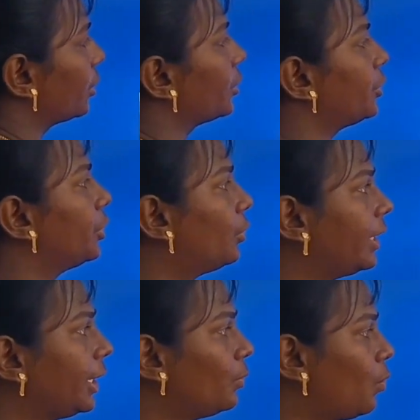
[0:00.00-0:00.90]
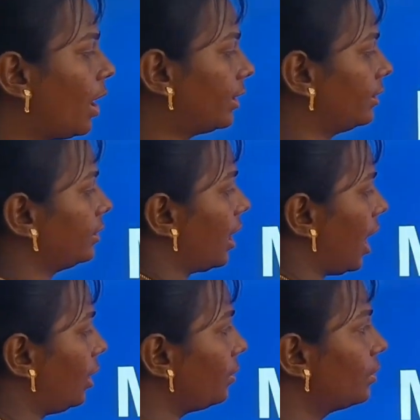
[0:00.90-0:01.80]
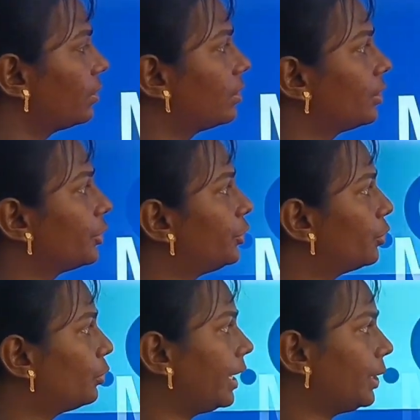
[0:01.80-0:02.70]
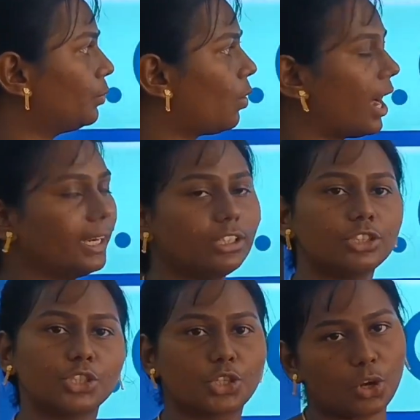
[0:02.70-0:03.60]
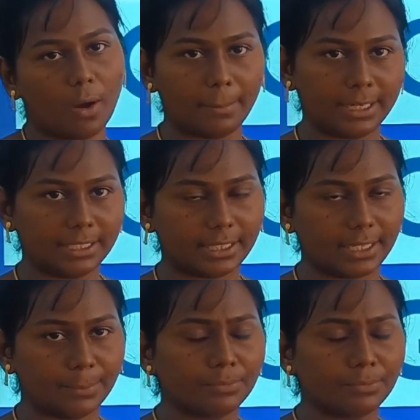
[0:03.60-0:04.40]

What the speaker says: Unit 1. Now, Unit 1 Geometry.